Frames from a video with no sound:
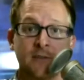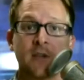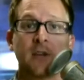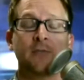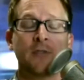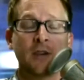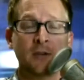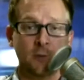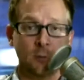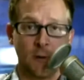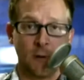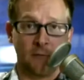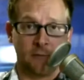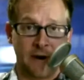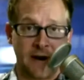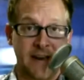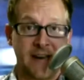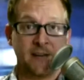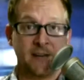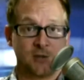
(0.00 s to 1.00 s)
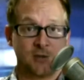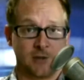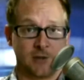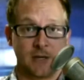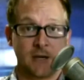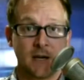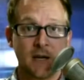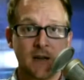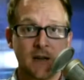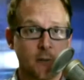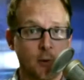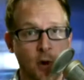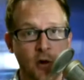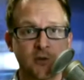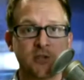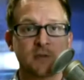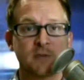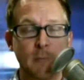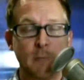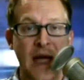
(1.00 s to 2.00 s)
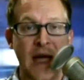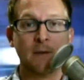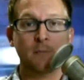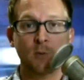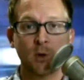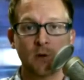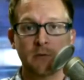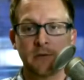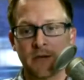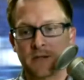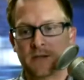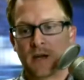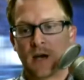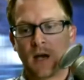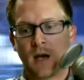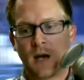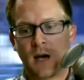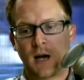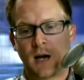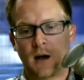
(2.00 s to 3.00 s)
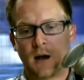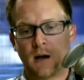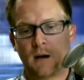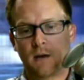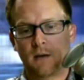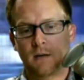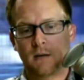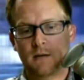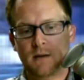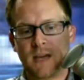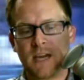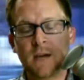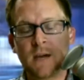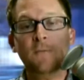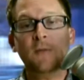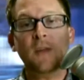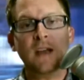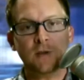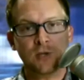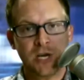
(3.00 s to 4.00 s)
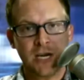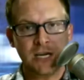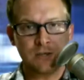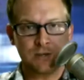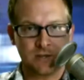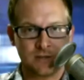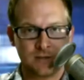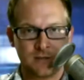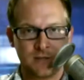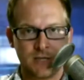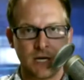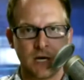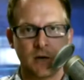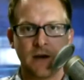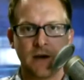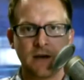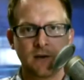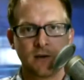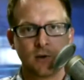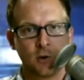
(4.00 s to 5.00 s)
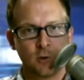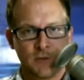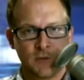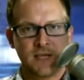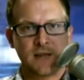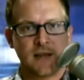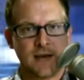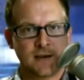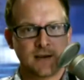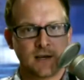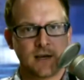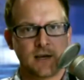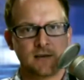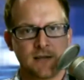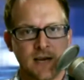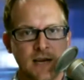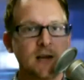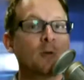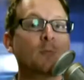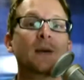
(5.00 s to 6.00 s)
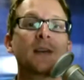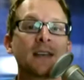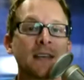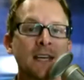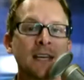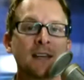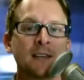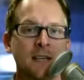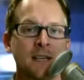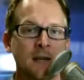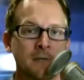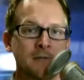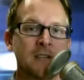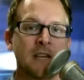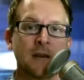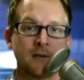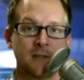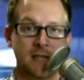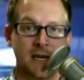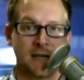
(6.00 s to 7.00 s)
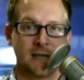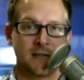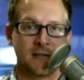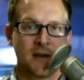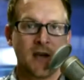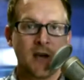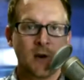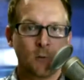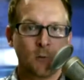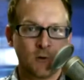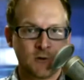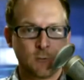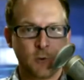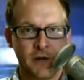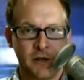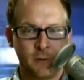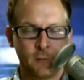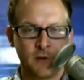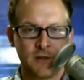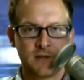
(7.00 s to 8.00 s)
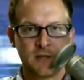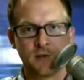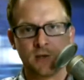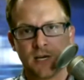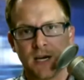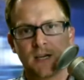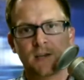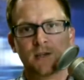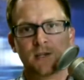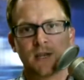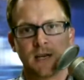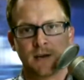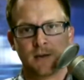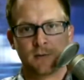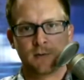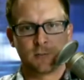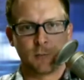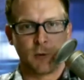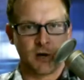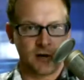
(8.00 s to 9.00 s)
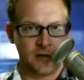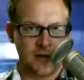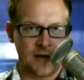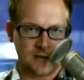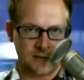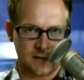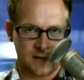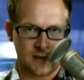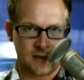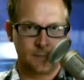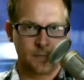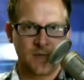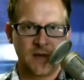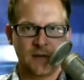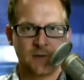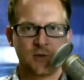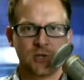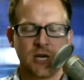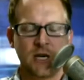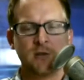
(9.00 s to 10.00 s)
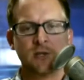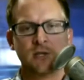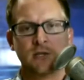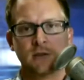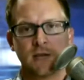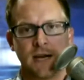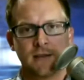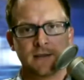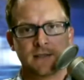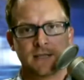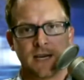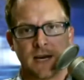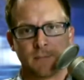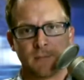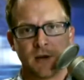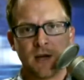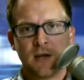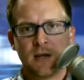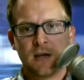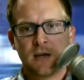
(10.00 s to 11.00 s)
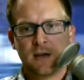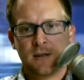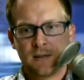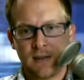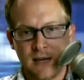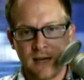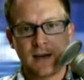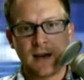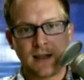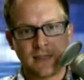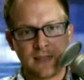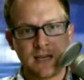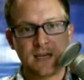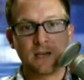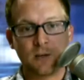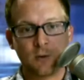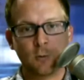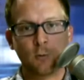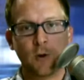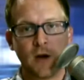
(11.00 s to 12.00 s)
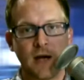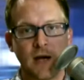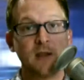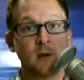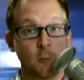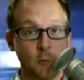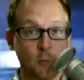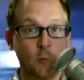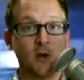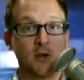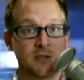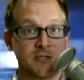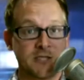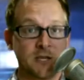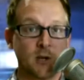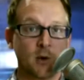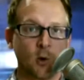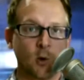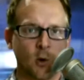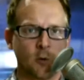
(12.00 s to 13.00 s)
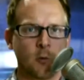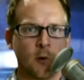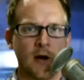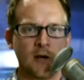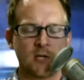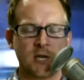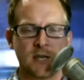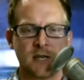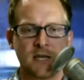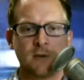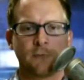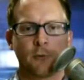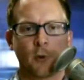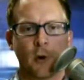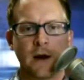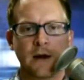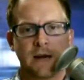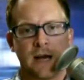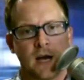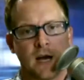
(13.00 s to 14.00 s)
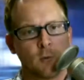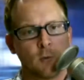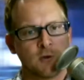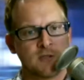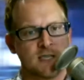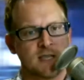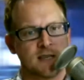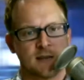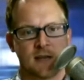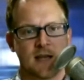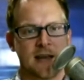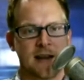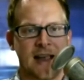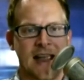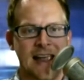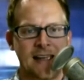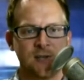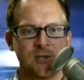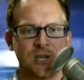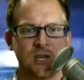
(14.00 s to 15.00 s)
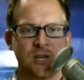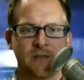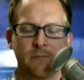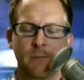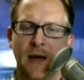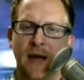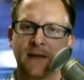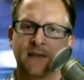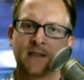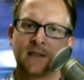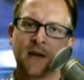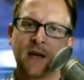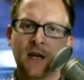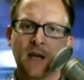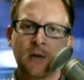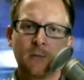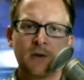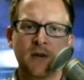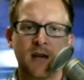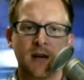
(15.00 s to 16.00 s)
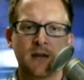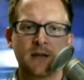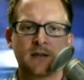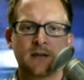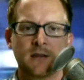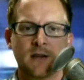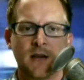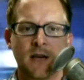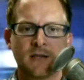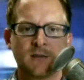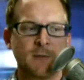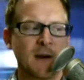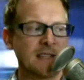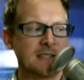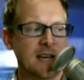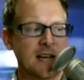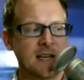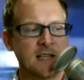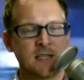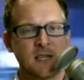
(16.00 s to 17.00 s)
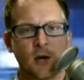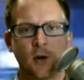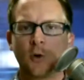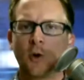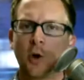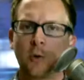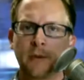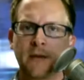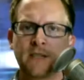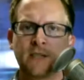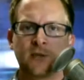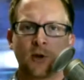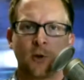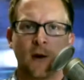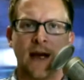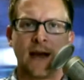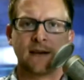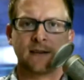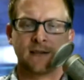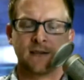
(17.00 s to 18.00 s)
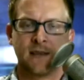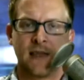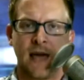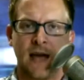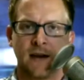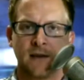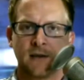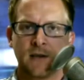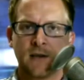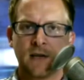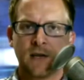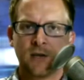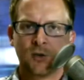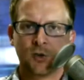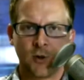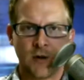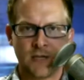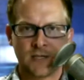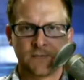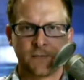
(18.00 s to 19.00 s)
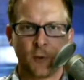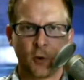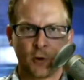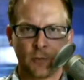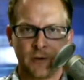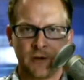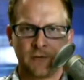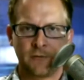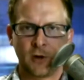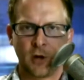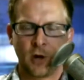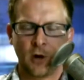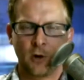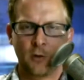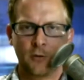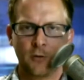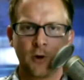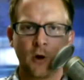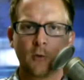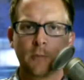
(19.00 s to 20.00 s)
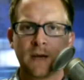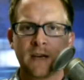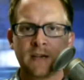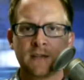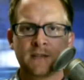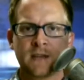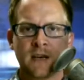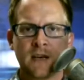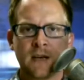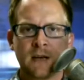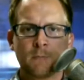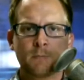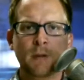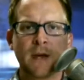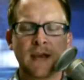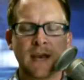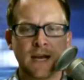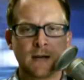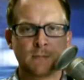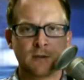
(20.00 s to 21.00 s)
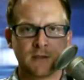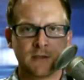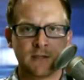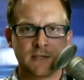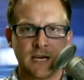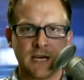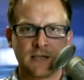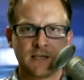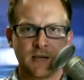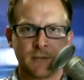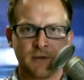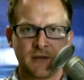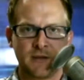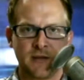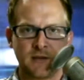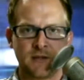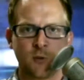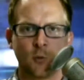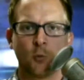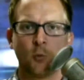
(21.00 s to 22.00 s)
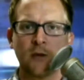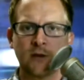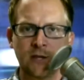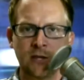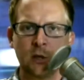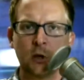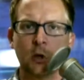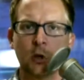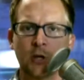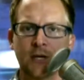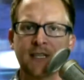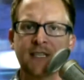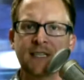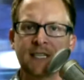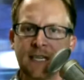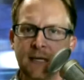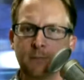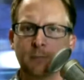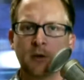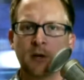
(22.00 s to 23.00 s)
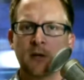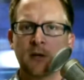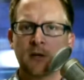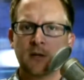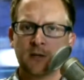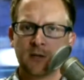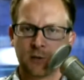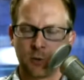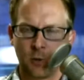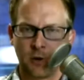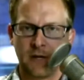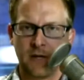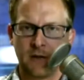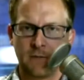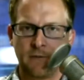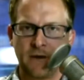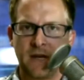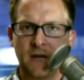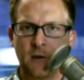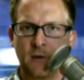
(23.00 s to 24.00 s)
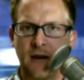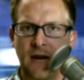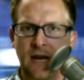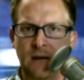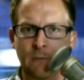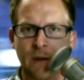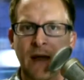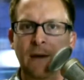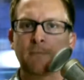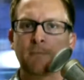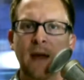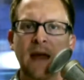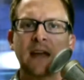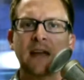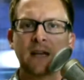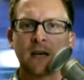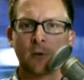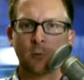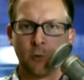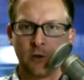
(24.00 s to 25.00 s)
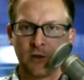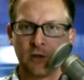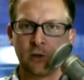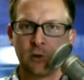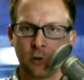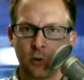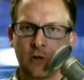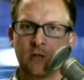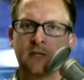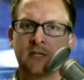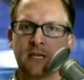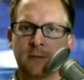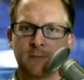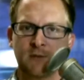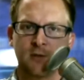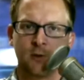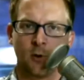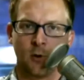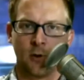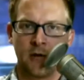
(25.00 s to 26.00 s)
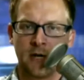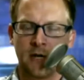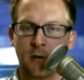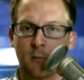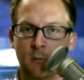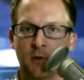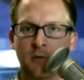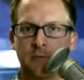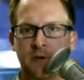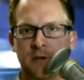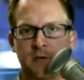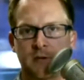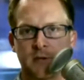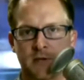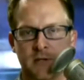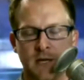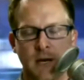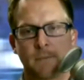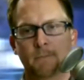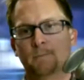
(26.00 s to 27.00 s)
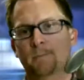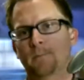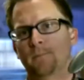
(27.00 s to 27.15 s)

Even if they do well financially, they're all just bad movies. Uh, if that changes, you know, and it could be like uh, it would be neat if Deus Ex was one of the ones that changed it. It was part of that uh, that changing landscape then I think you I think we will see a gold rush. I think for right now we're seeing a lot of hedging of bets because as best I could tell, nobody's cracked that transformative code. Nobody's been able to take something that's a really good deep story in a video game and make it a really good deep story in a movie just yet.